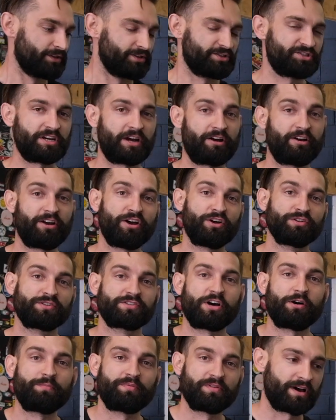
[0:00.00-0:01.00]
Cherry on
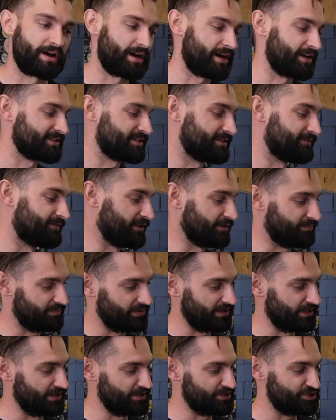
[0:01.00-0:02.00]
top of the Husky
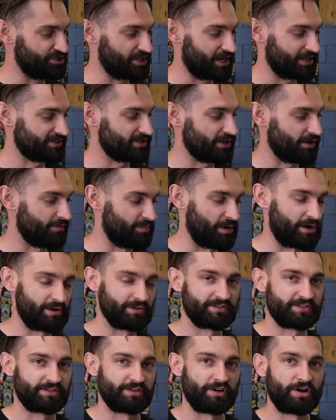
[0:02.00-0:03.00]
Vitpilen just got
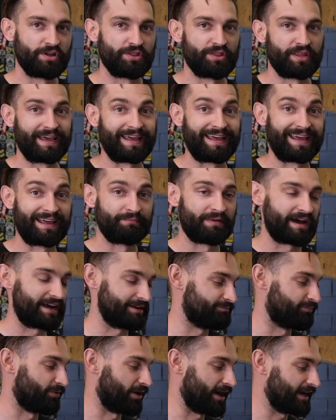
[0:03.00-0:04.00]
bolted on. The
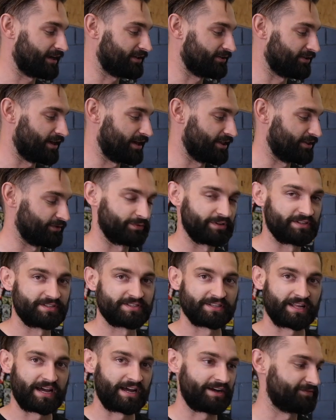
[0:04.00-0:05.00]
handmade brake light that we
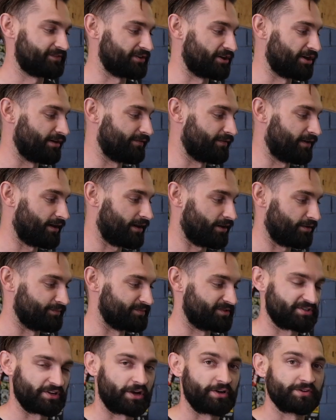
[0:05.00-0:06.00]
slaved over. I'm
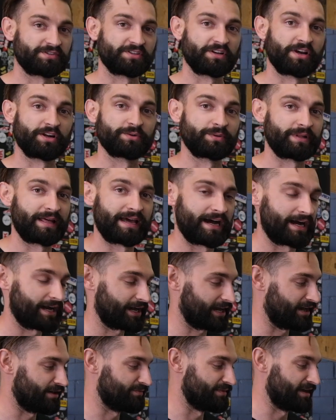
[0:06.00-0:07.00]
so stoked with how
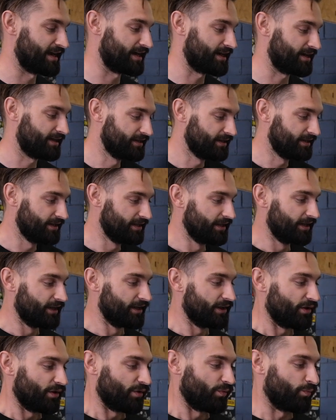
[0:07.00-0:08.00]
it come out.
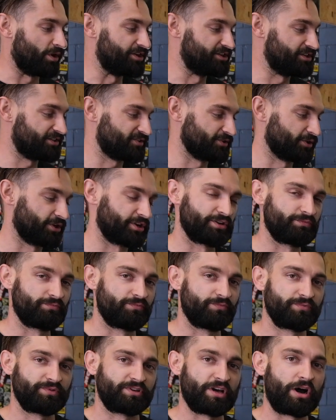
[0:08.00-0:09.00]
When you sort of
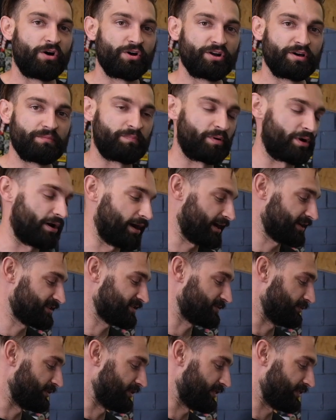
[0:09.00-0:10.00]
going at
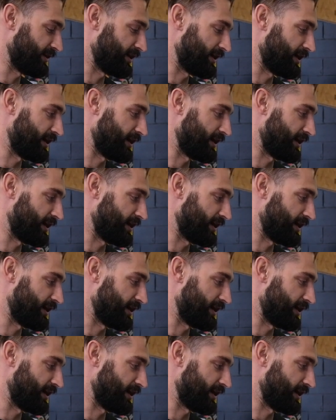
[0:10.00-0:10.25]
bikes with